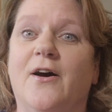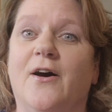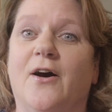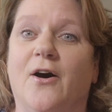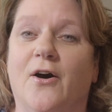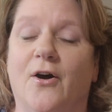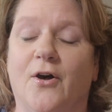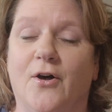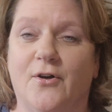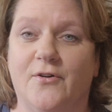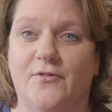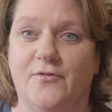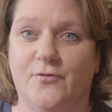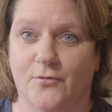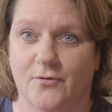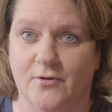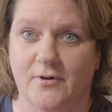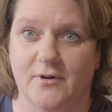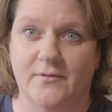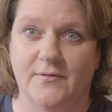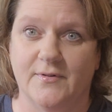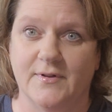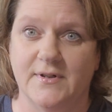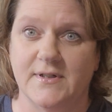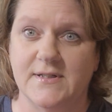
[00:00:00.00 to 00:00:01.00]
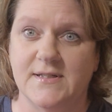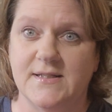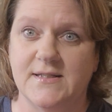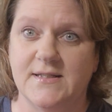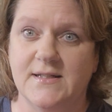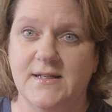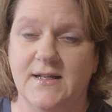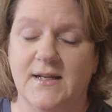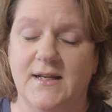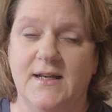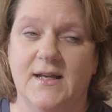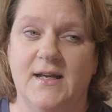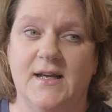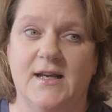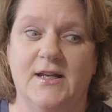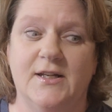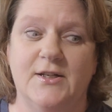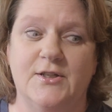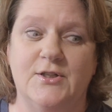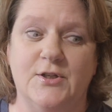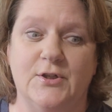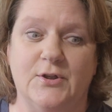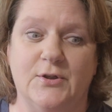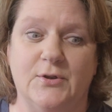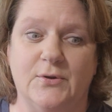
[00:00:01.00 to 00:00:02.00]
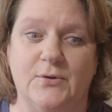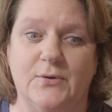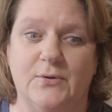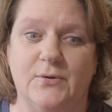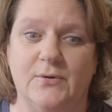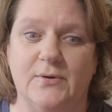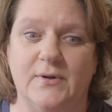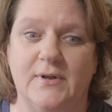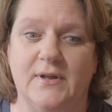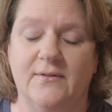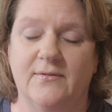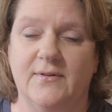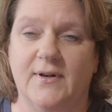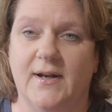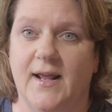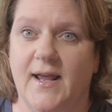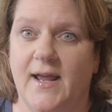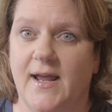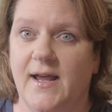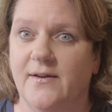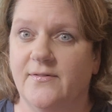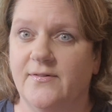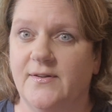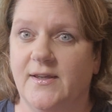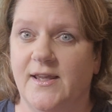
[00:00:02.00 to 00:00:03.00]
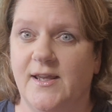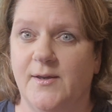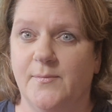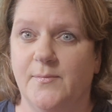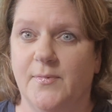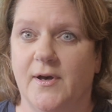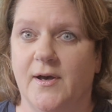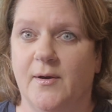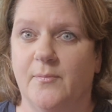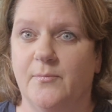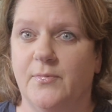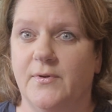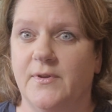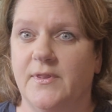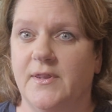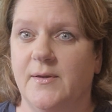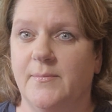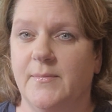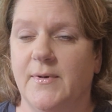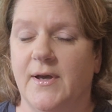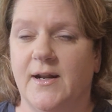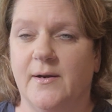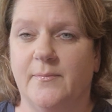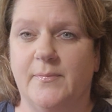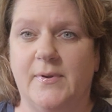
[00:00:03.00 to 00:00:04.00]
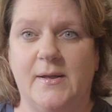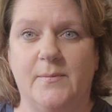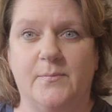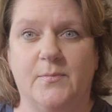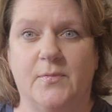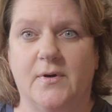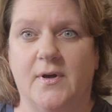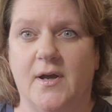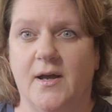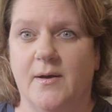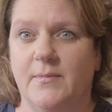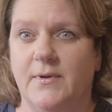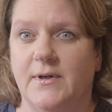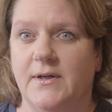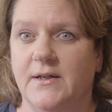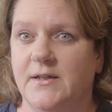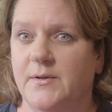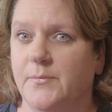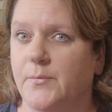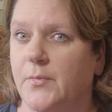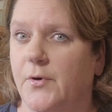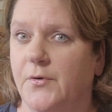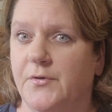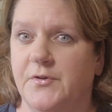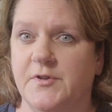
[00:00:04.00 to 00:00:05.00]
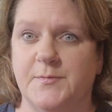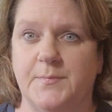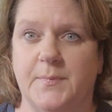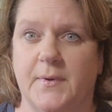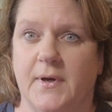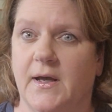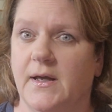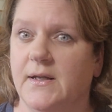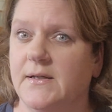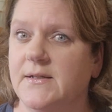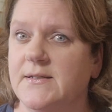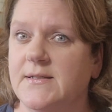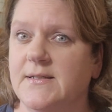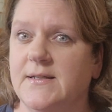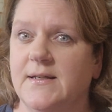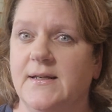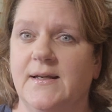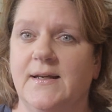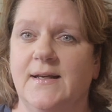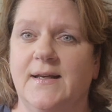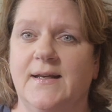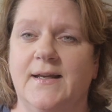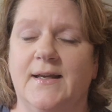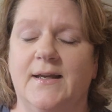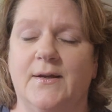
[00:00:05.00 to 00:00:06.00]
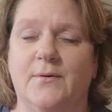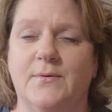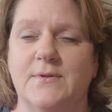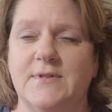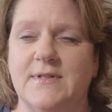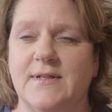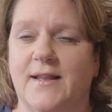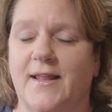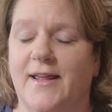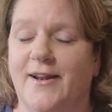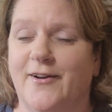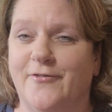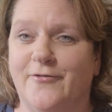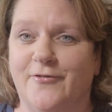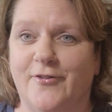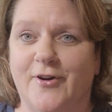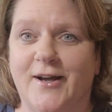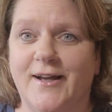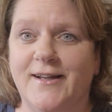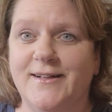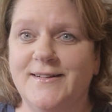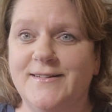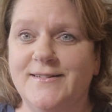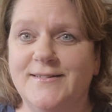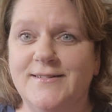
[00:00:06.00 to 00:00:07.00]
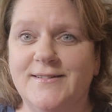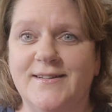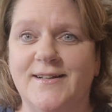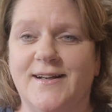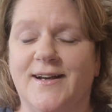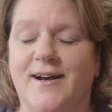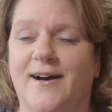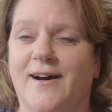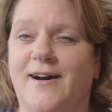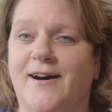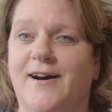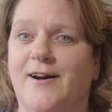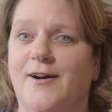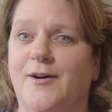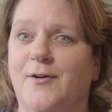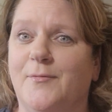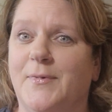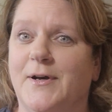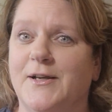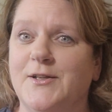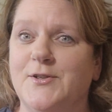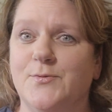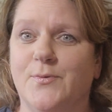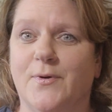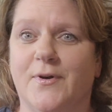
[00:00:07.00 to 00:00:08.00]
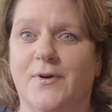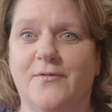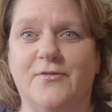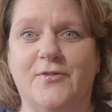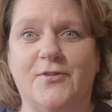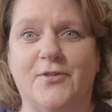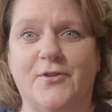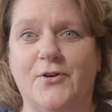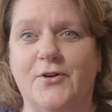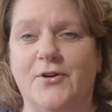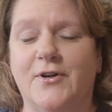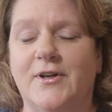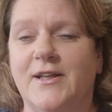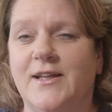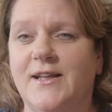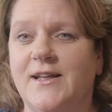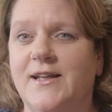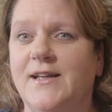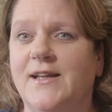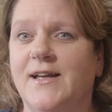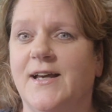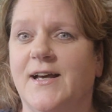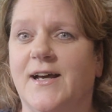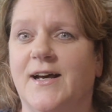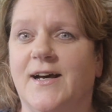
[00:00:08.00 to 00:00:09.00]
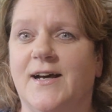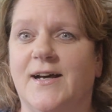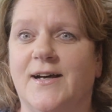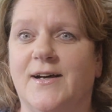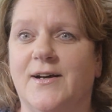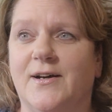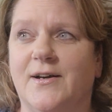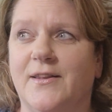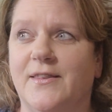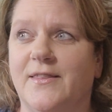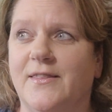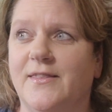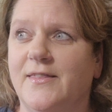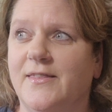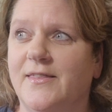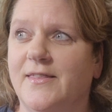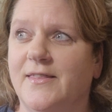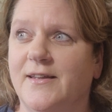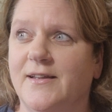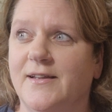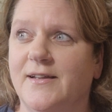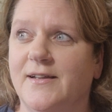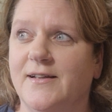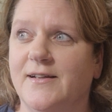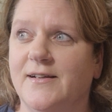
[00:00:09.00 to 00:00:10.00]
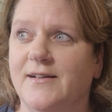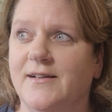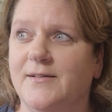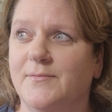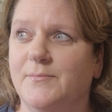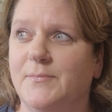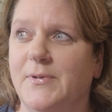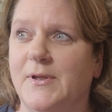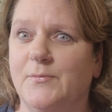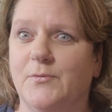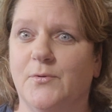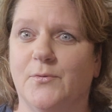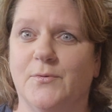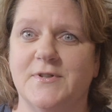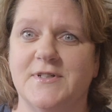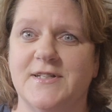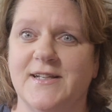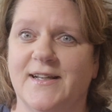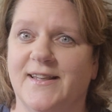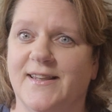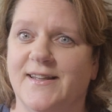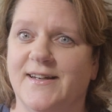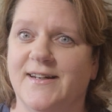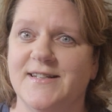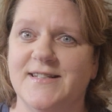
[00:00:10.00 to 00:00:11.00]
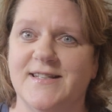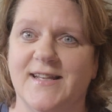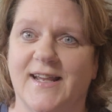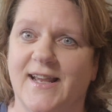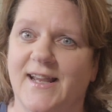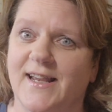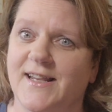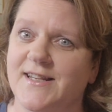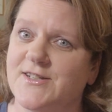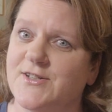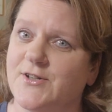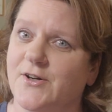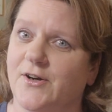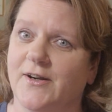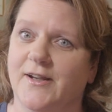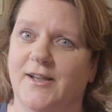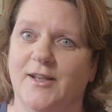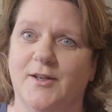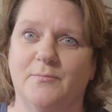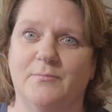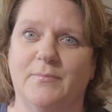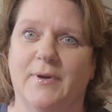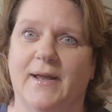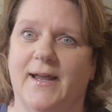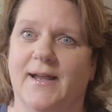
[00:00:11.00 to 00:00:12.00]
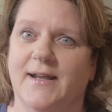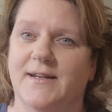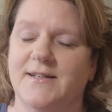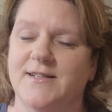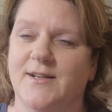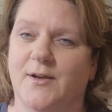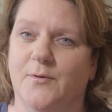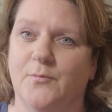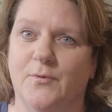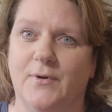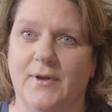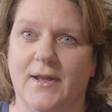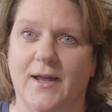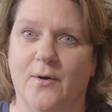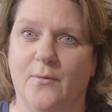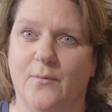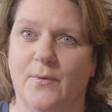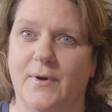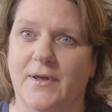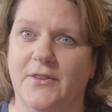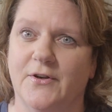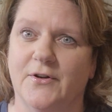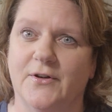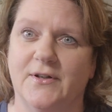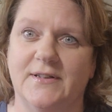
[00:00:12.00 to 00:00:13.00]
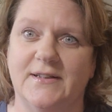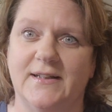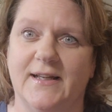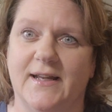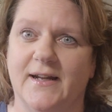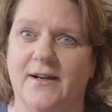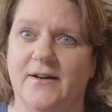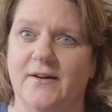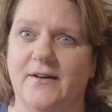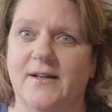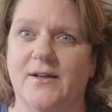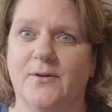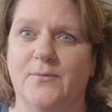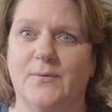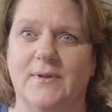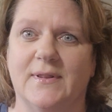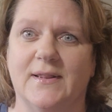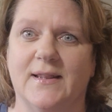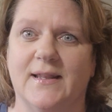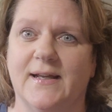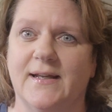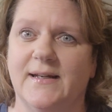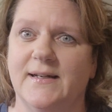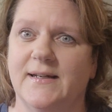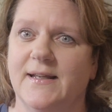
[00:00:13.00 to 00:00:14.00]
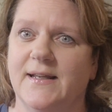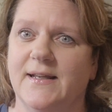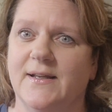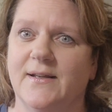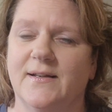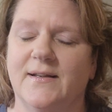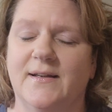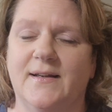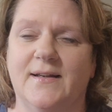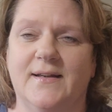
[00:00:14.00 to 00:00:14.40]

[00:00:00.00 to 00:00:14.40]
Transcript: all 4 of us to even half keep up with the amount of people coming into both spots. It was a lot of fun. By 12:30, the people were telling us, hey, start getting packed up. We got weather in the area with lightning.